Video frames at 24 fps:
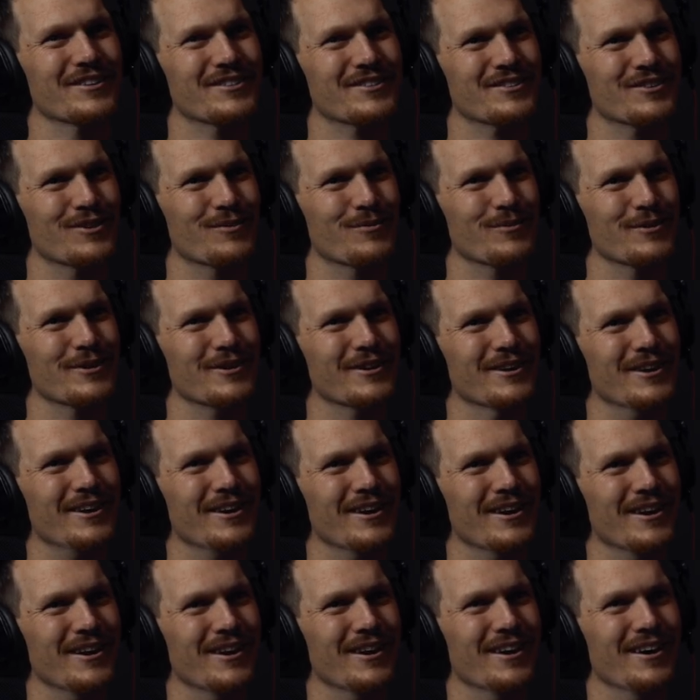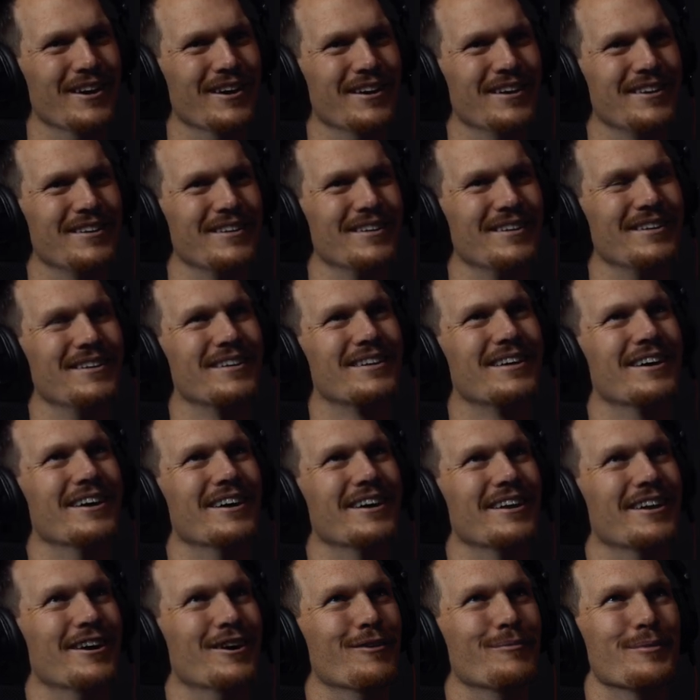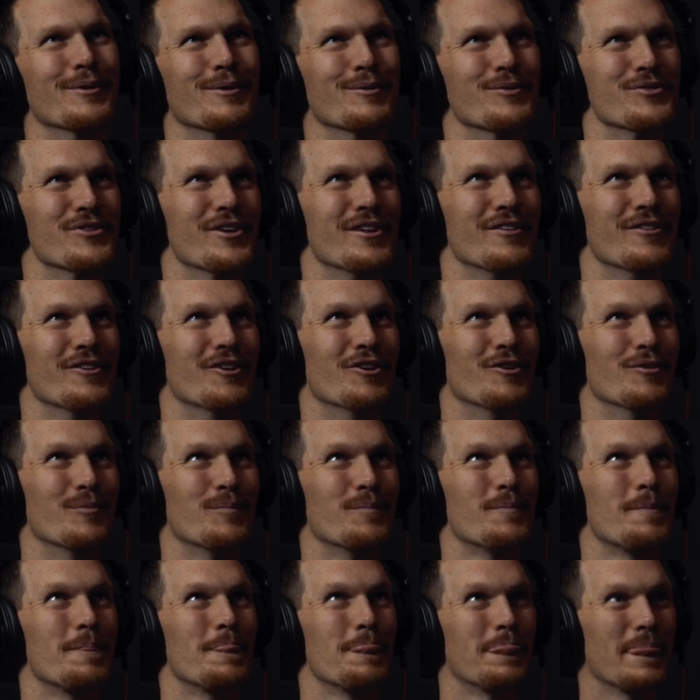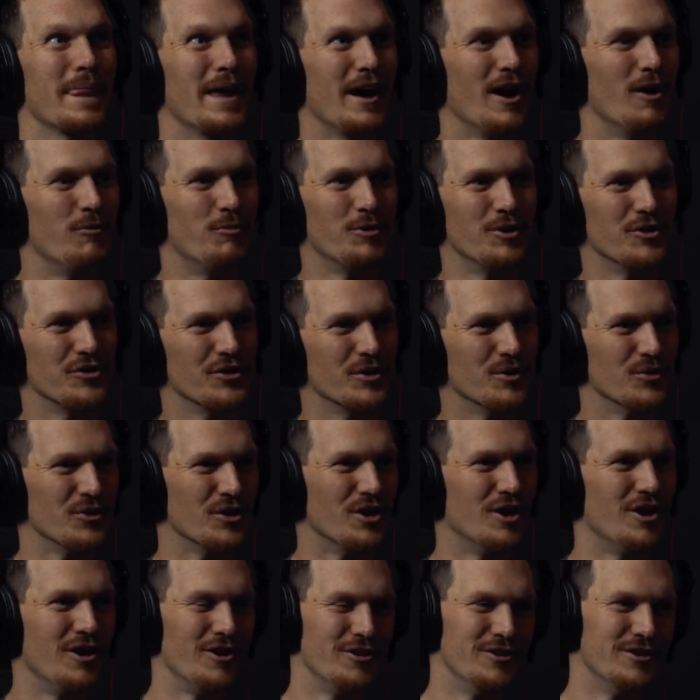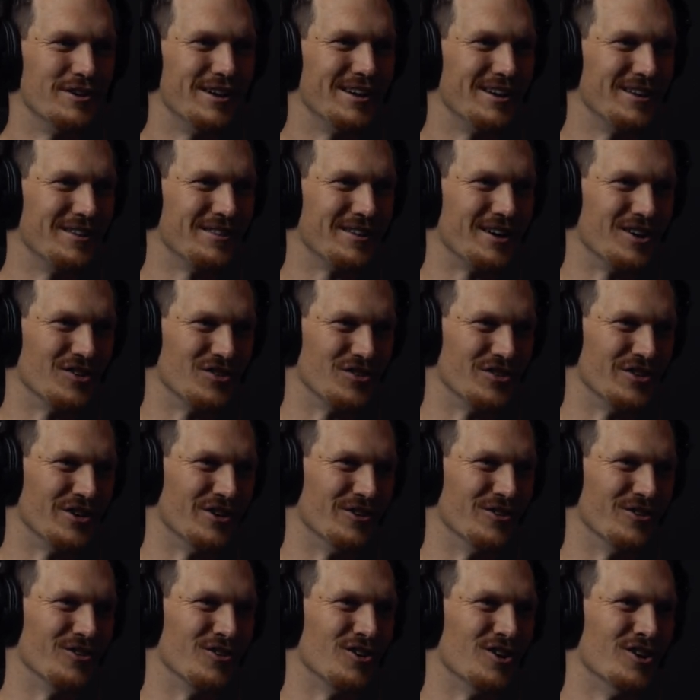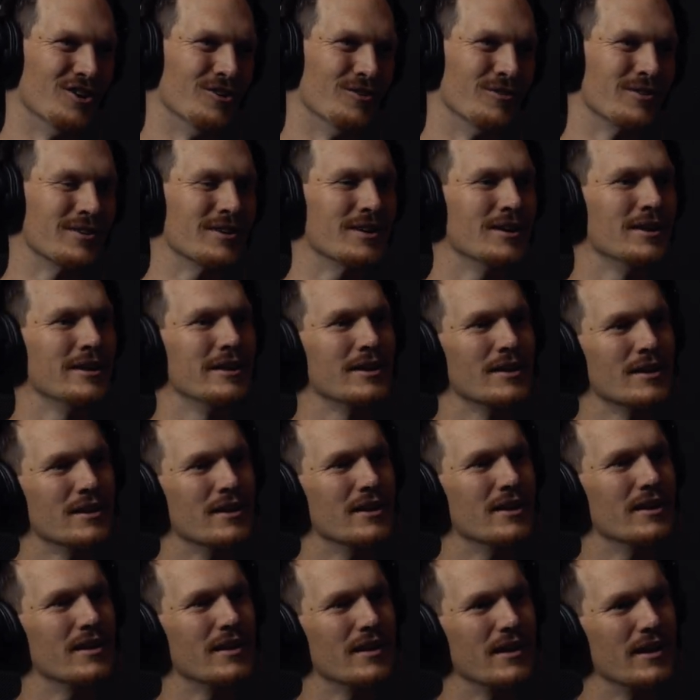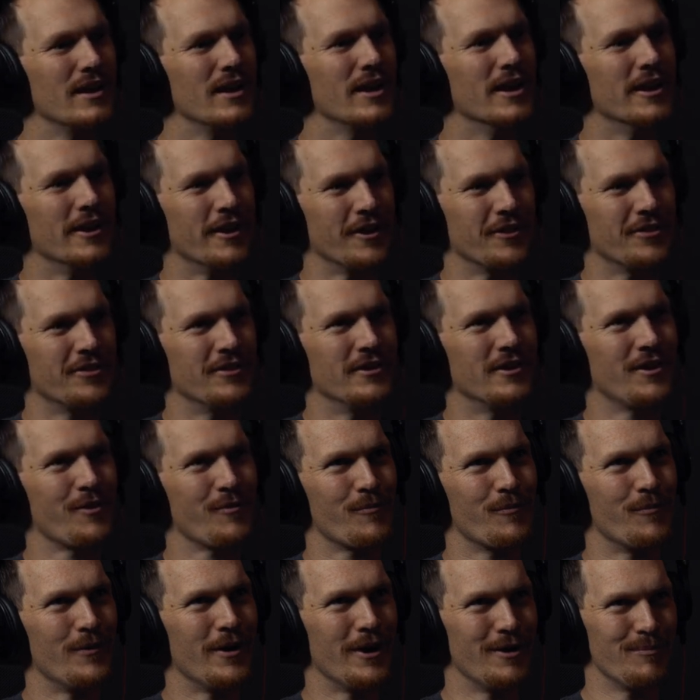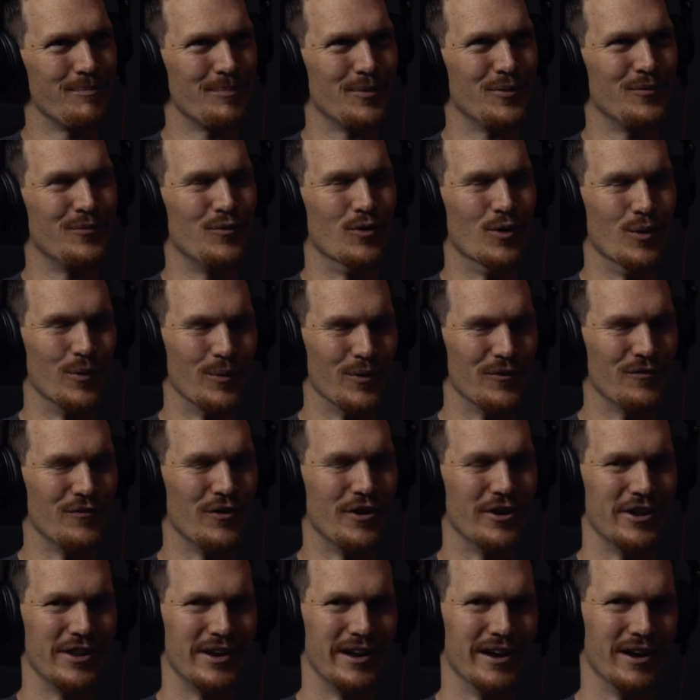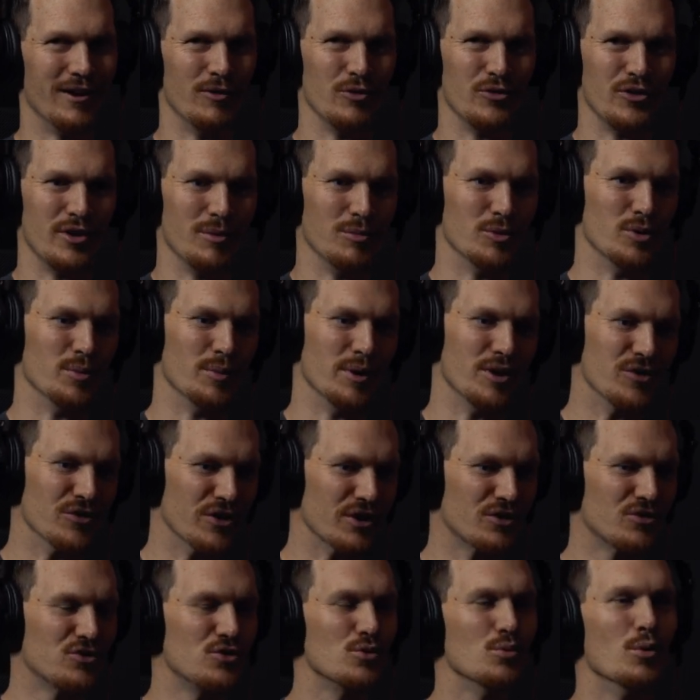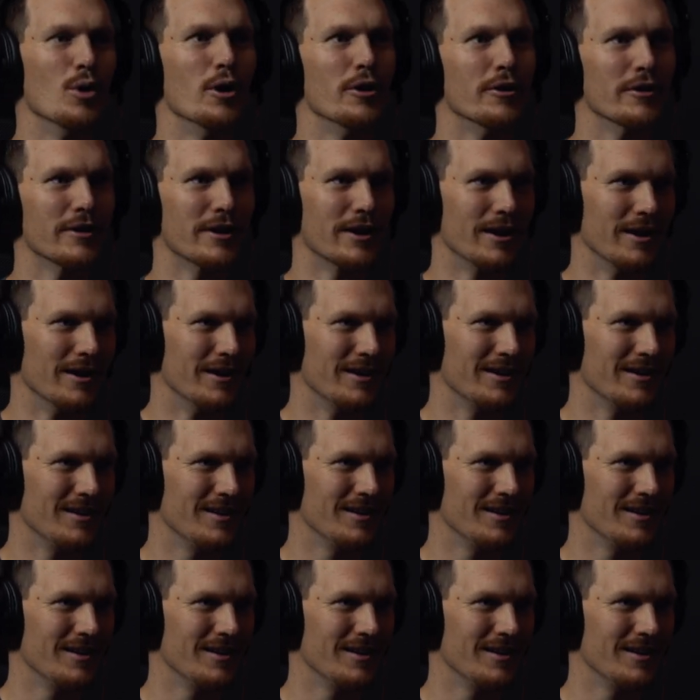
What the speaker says: so we had, God, how big was that loan? I want to say it was a $180,000 loan. And I think right before we funded it, I was able to raise like $200K.